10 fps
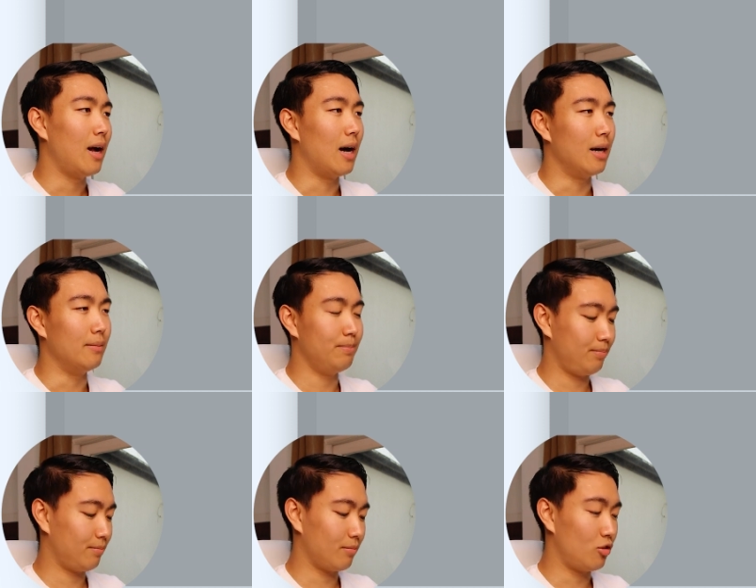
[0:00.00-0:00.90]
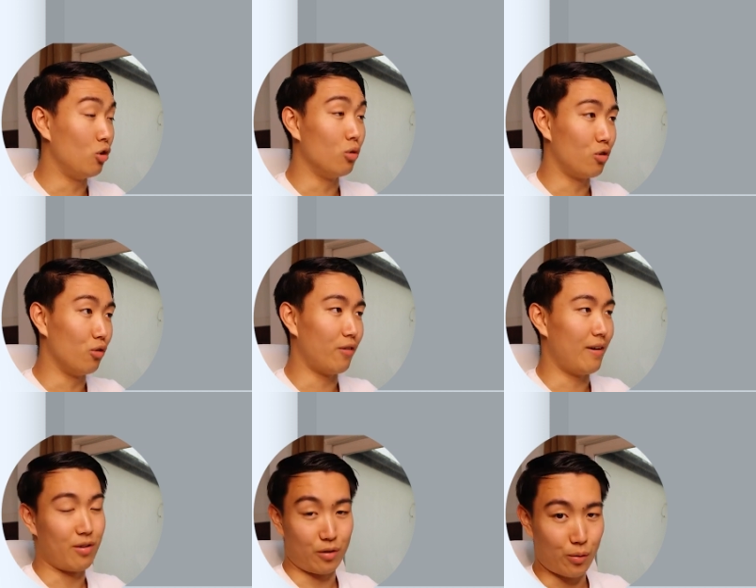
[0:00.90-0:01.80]
uh, two to
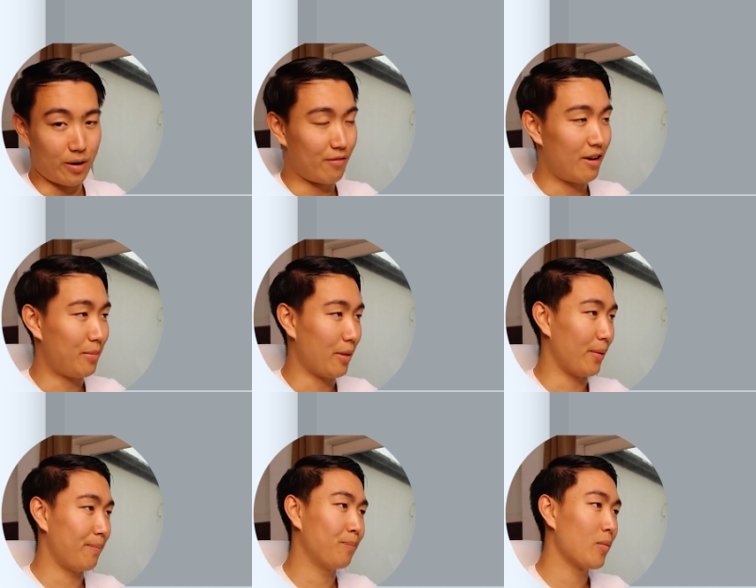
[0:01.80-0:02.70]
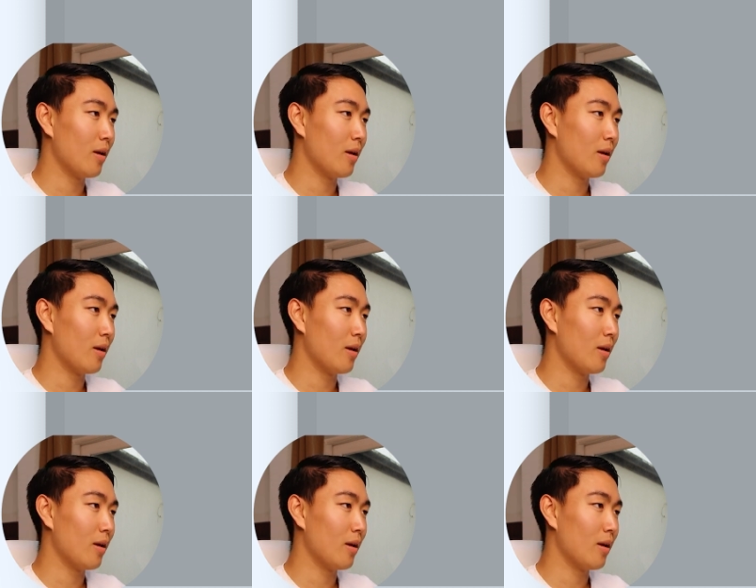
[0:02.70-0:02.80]
five, not 25 by the way.